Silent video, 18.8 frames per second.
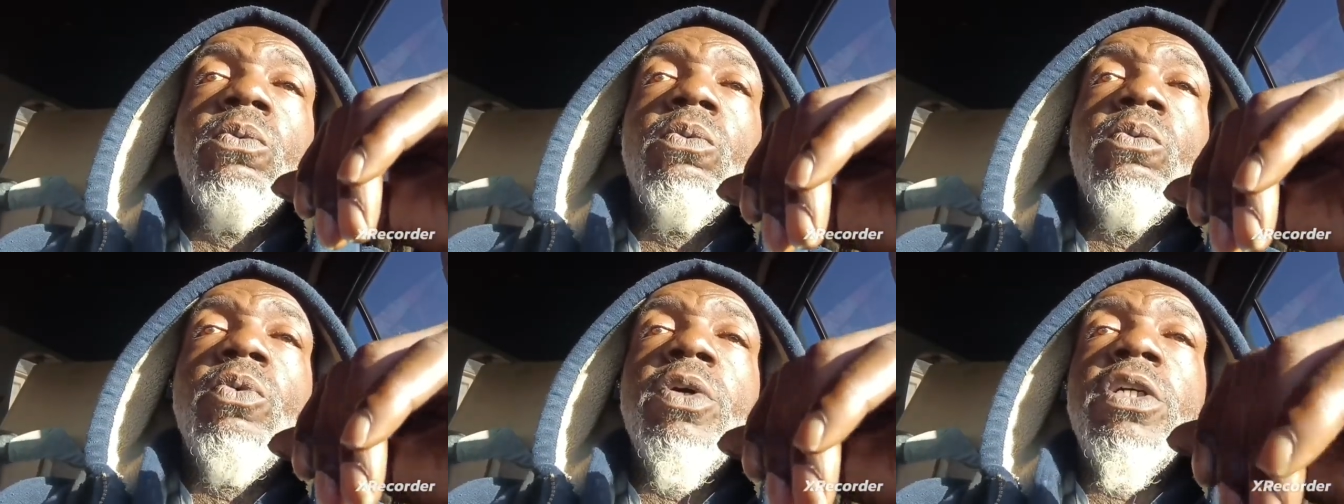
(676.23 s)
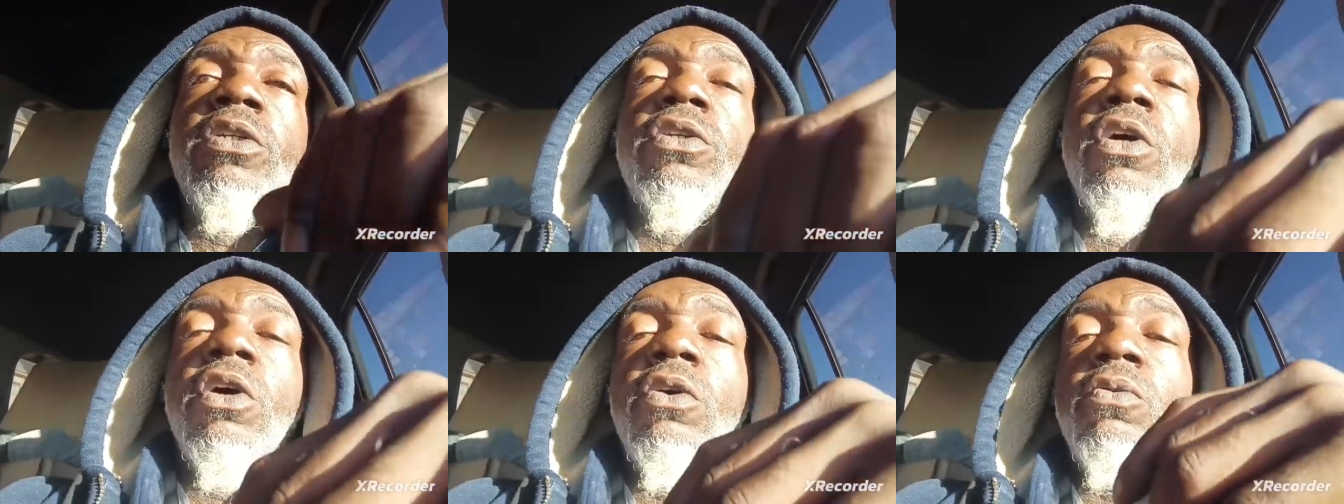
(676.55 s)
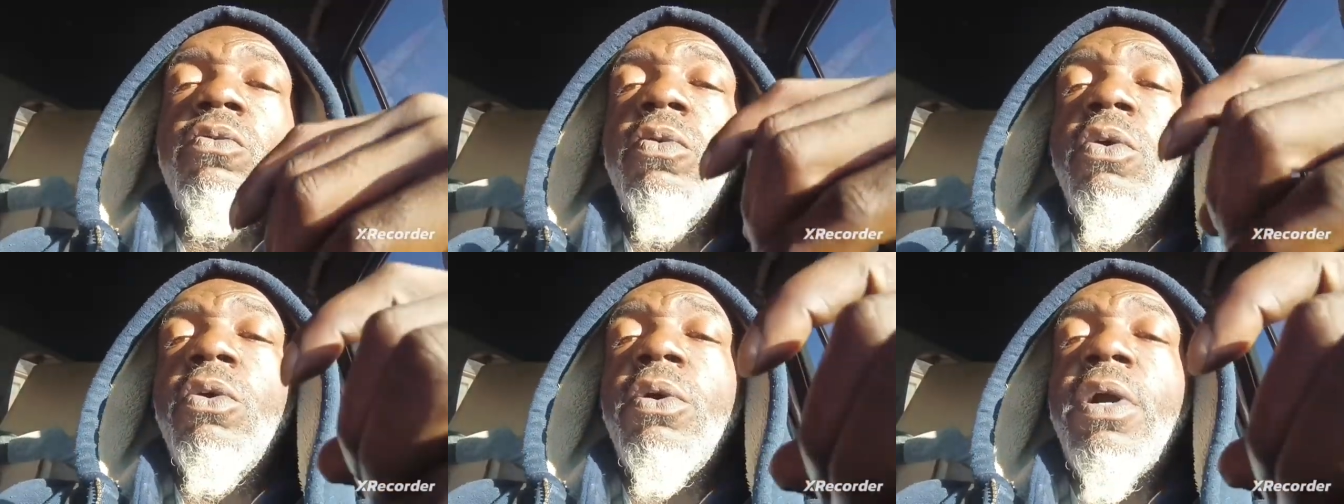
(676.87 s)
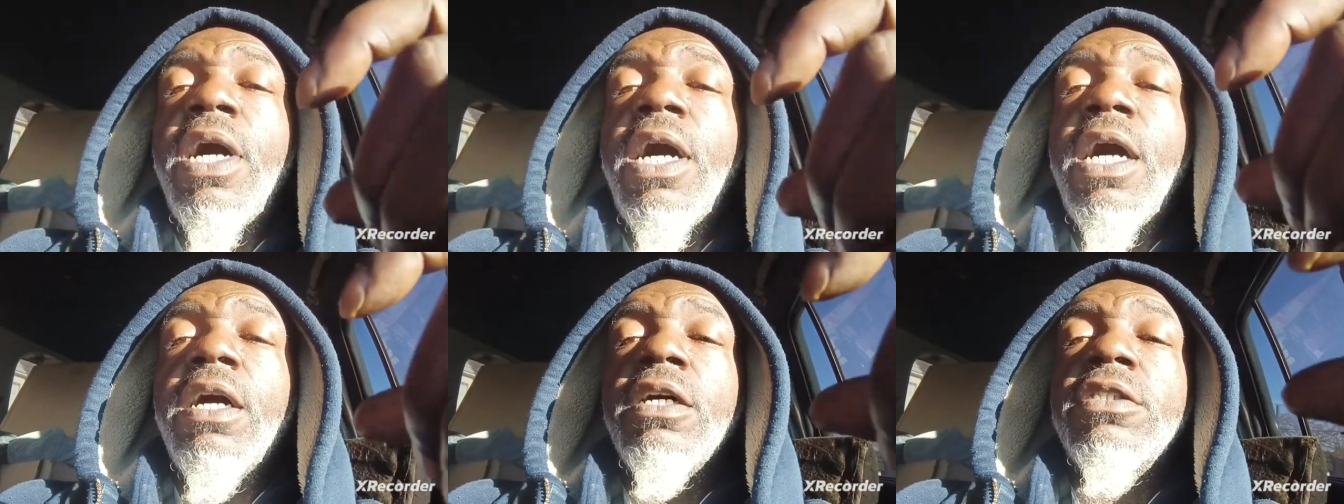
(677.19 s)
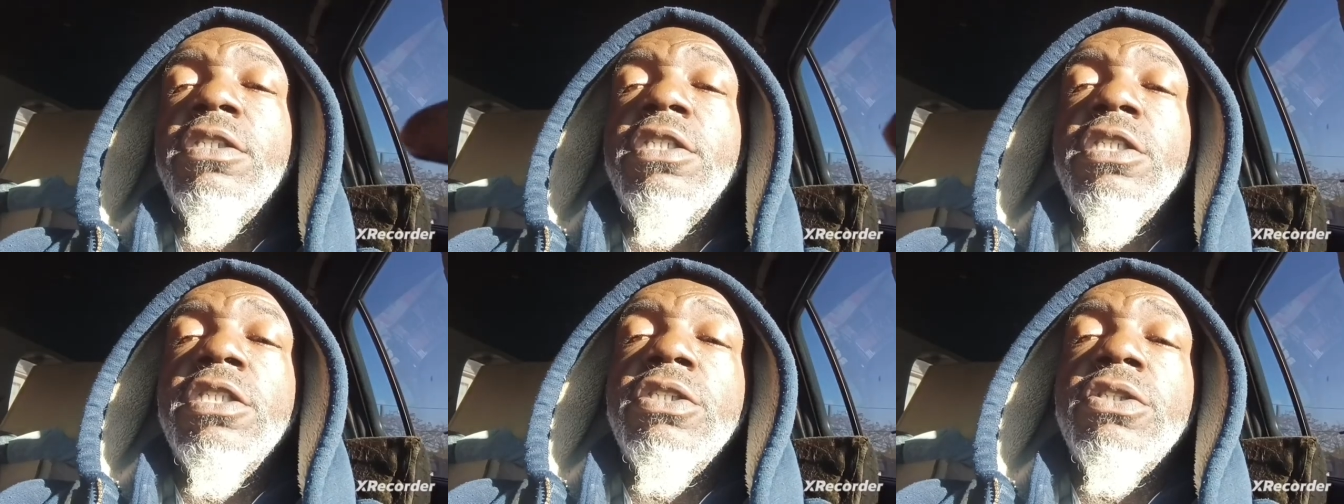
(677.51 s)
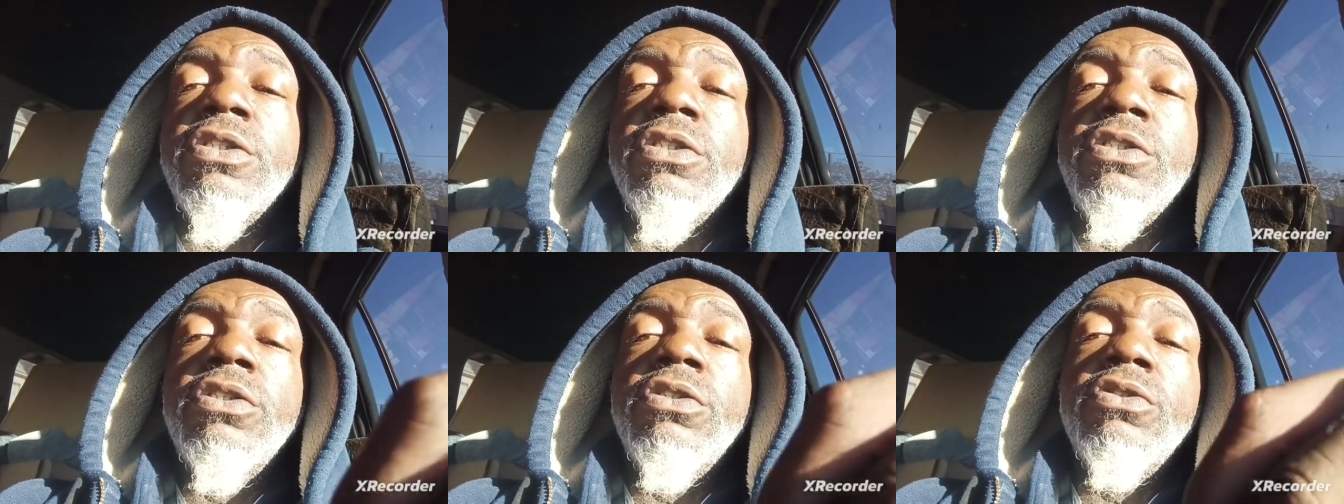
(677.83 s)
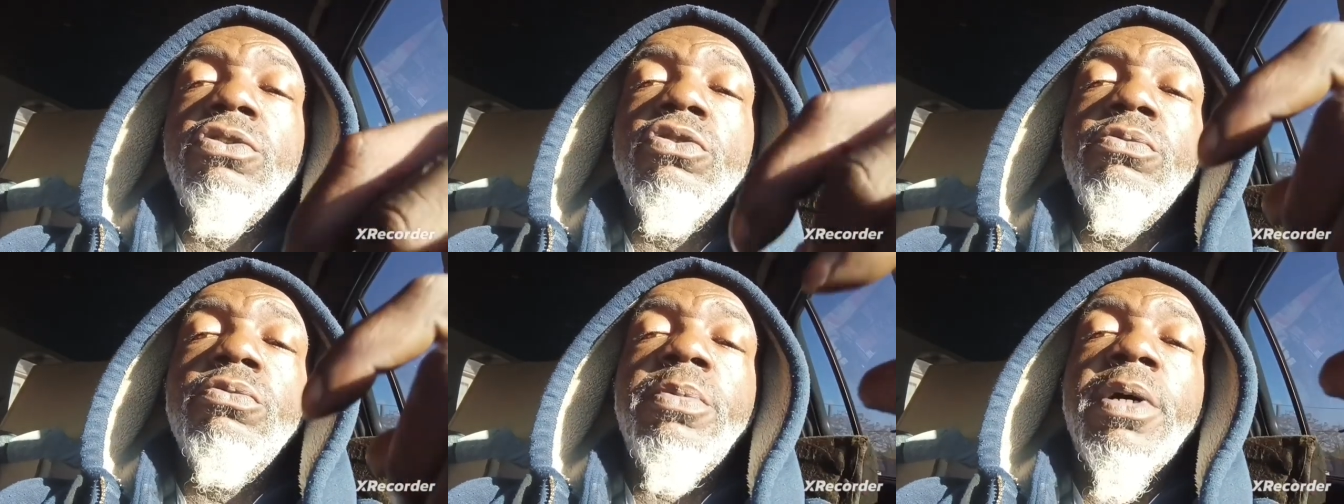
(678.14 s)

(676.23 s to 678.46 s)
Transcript: we don't want our children to do